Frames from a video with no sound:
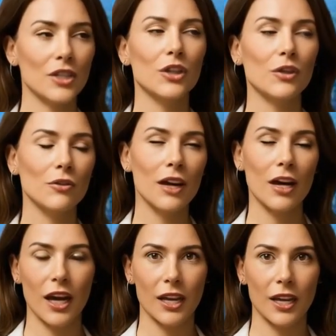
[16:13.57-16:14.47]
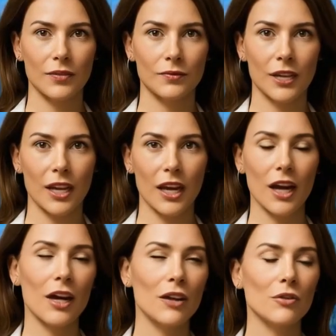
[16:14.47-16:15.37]
For many men over
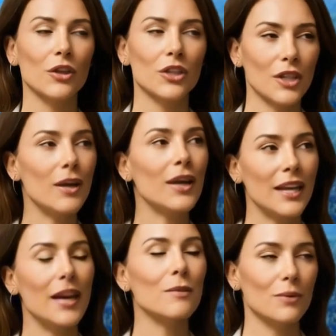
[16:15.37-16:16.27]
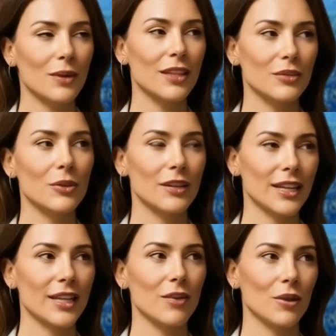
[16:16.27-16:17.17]
60, the focus on erections can
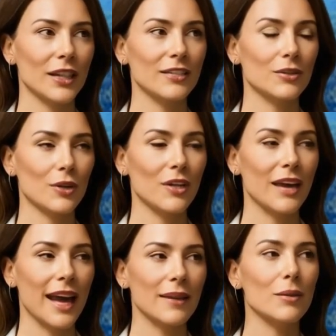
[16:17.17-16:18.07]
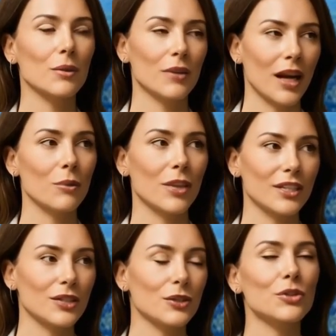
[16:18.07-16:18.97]
become so overwhelming that it
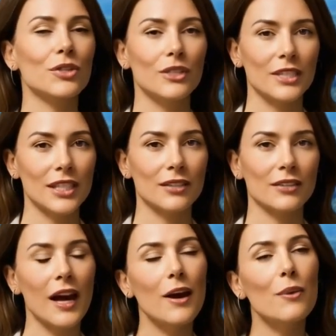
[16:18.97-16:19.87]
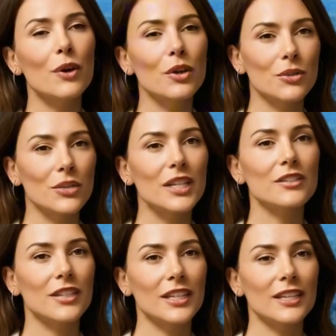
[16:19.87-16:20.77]
overshadows something even more
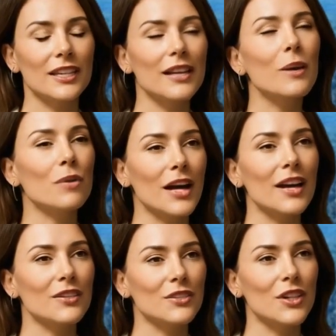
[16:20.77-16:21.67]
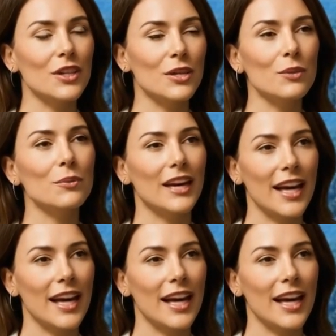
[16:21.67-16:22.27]
essential: emotional connection.